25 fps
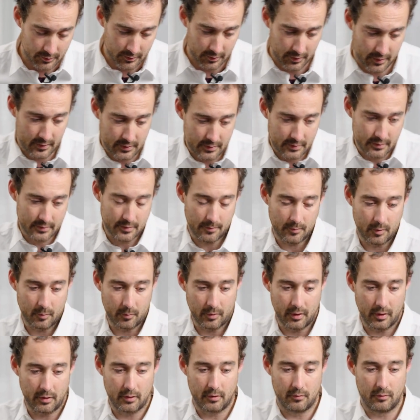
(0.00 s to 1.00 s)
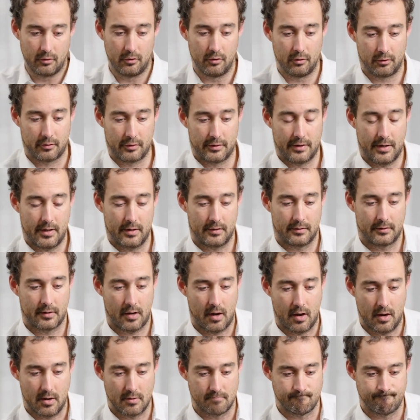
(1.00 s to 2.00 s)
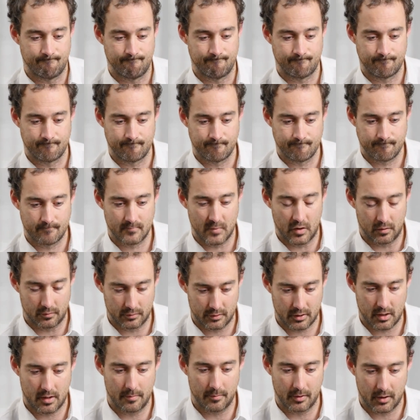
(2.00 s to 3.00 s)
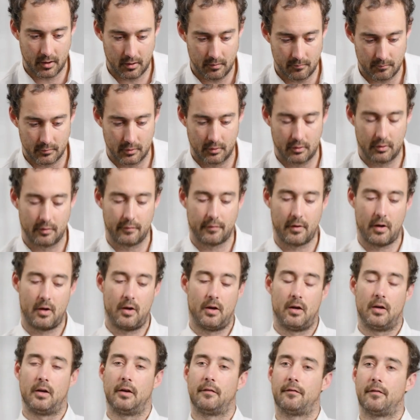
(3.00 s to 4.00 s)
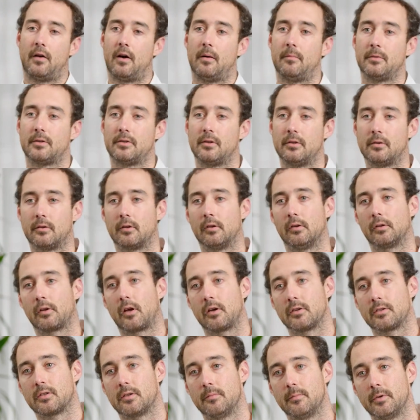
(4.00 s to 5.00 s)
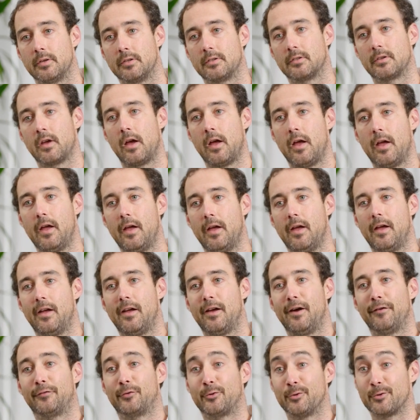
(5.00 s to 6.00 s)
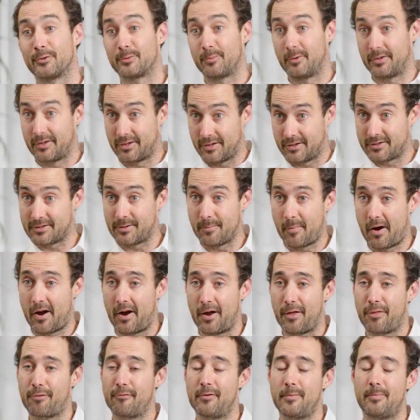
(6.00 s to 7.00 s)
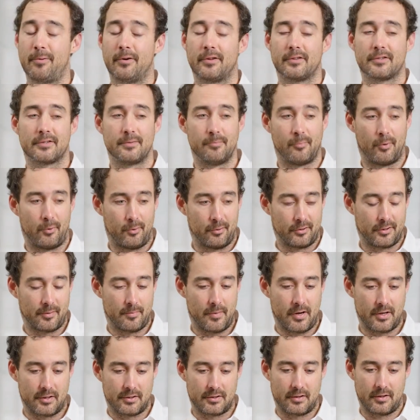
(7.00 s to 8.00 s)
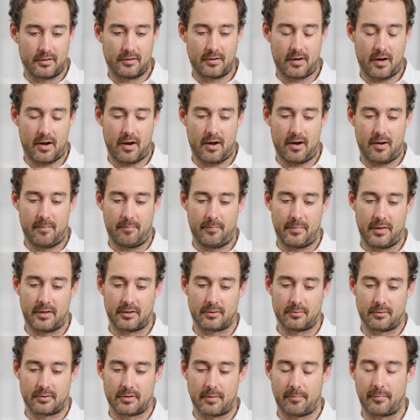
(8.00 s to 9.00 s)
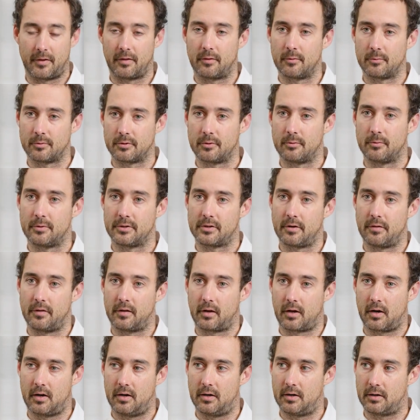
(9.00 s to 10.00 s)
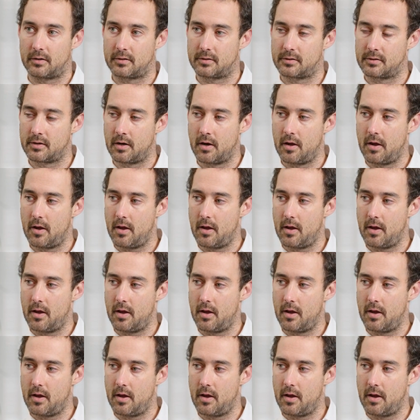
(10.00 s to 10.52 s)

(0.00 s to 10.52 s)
So this is something we looked at a long time ago. A lot of our early pharmaceutical customers, of course, wanted some higher throughput, some more automation. This was something that was always on the cards.